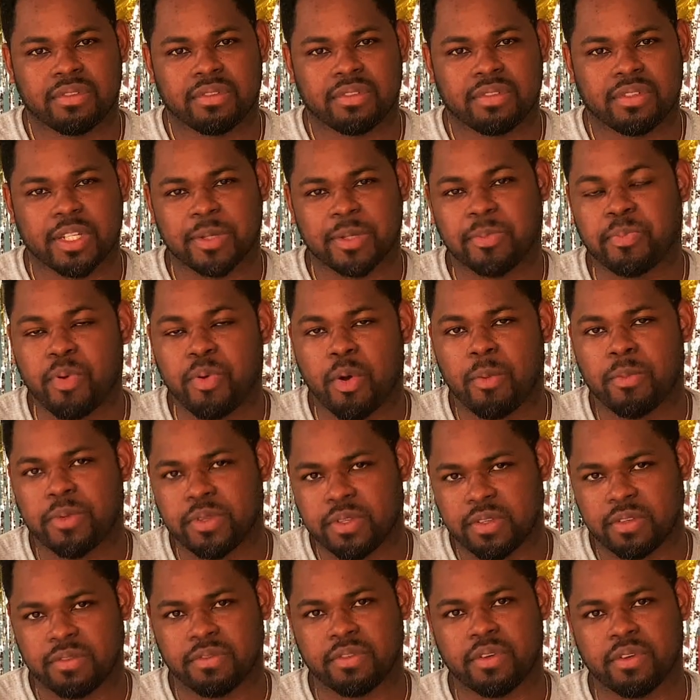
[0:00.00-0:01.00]
the
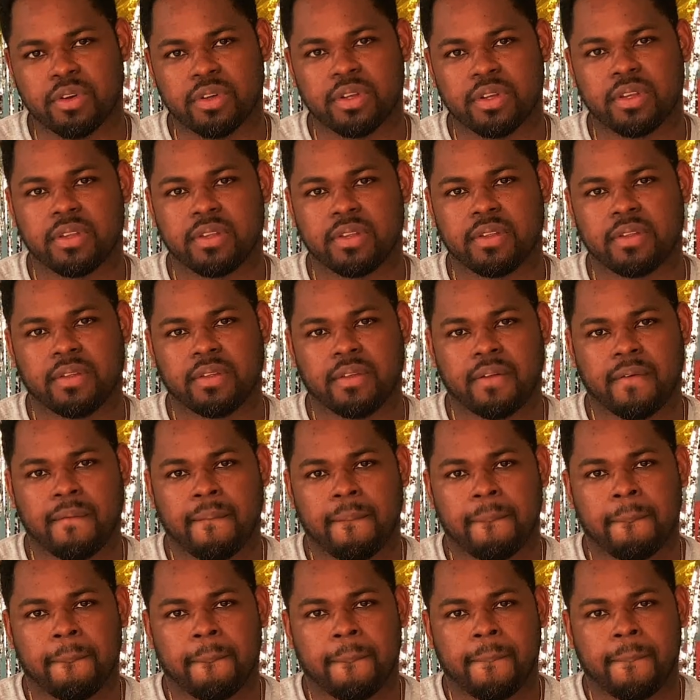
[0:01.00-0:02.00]
promise of God.
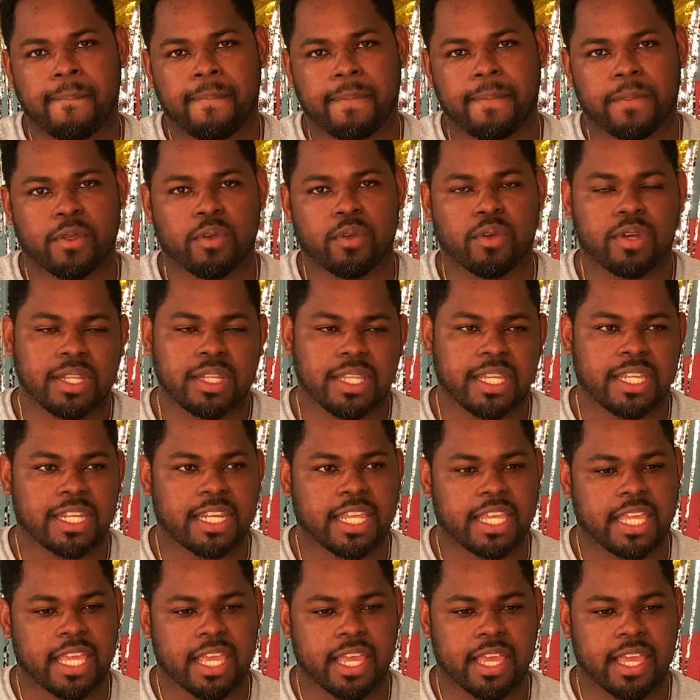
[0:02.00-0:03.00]
You know, early in
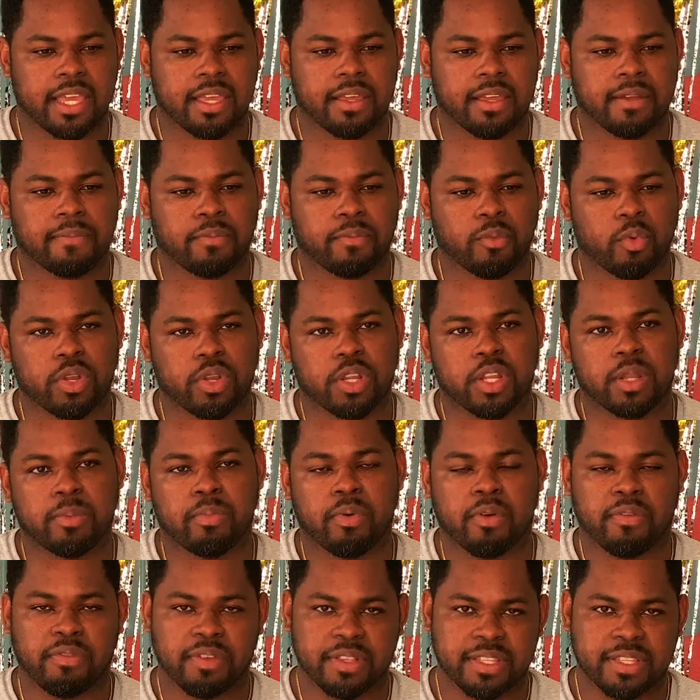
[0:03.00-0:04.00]
the year, one of the
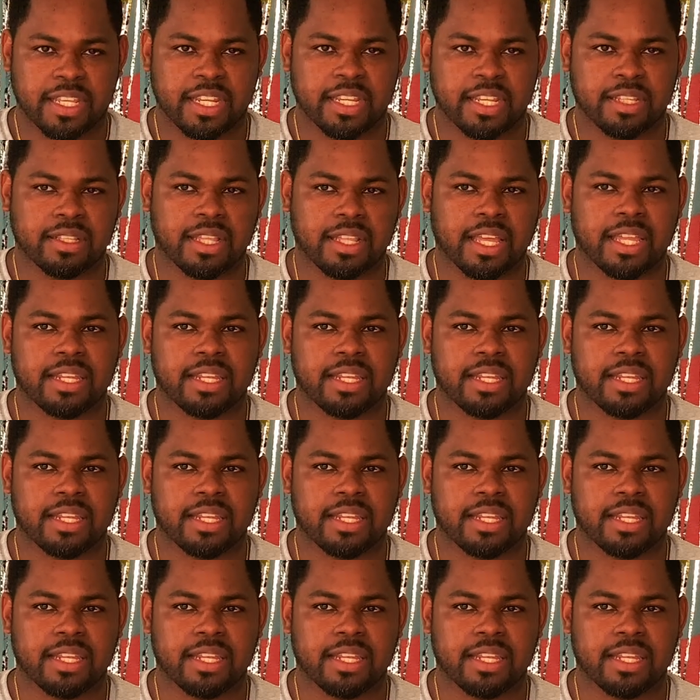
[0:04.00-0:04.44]
prophets had